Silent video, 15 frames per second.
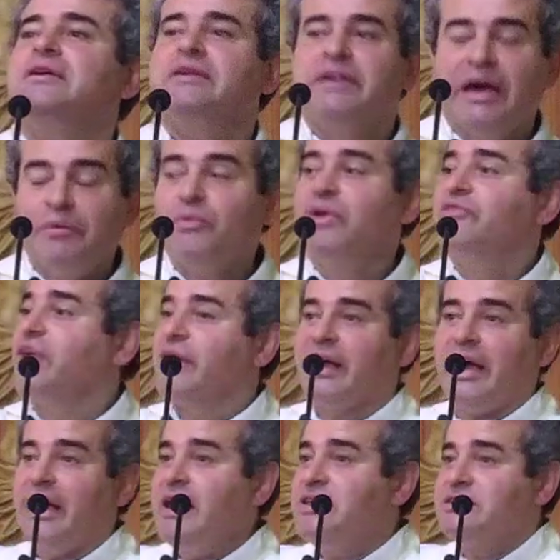Yep, we've got
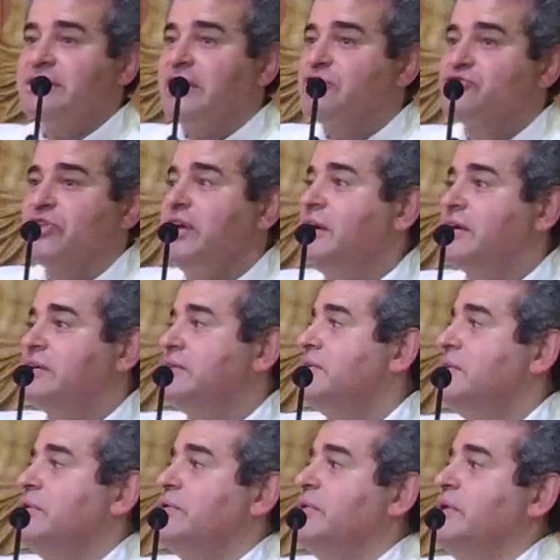to eat and drink
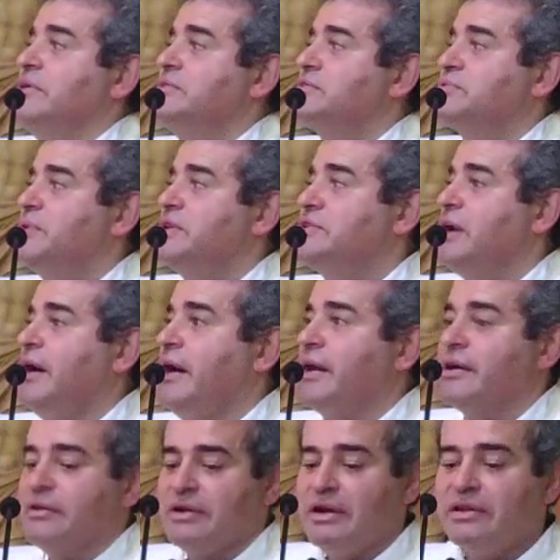or else we
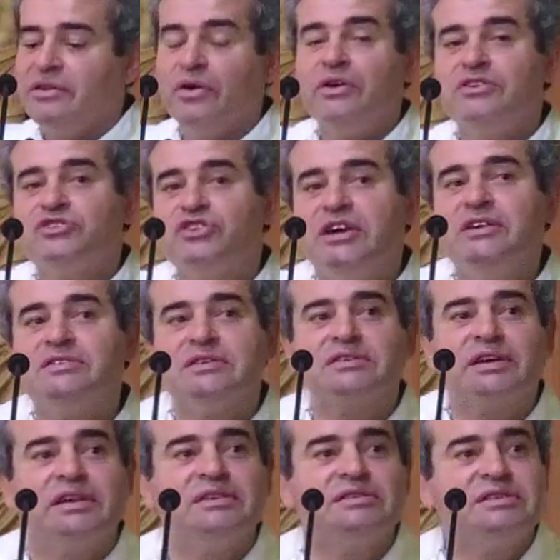die. Notice Jesus
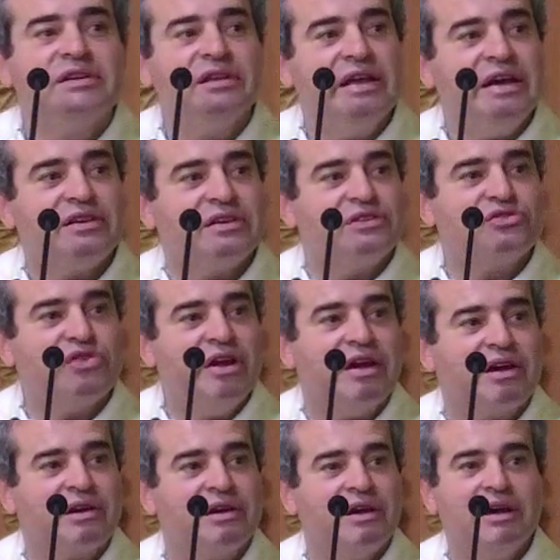can still eat and
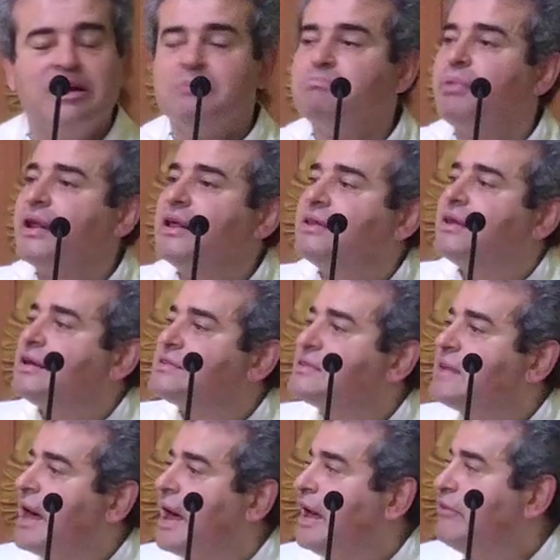drink, but he
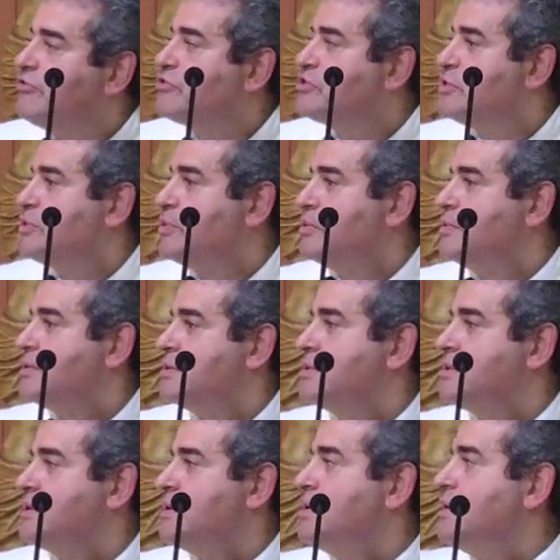doesn't have to.
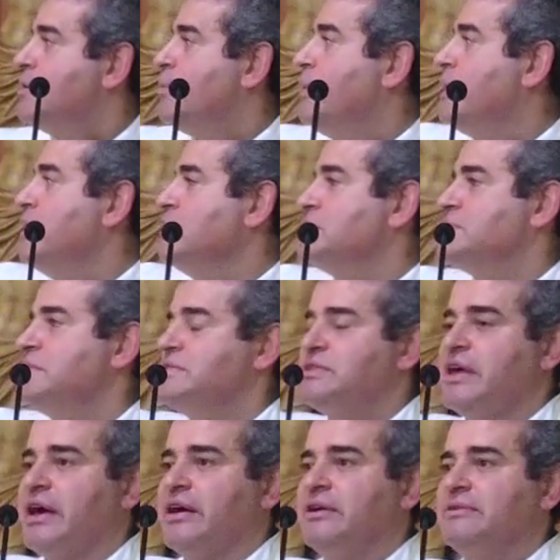What else is
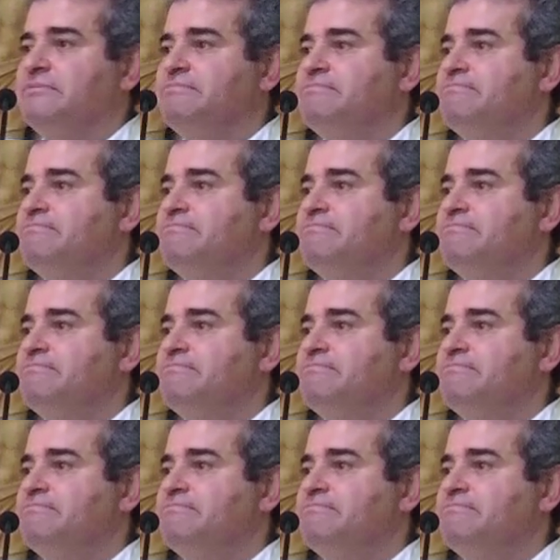there?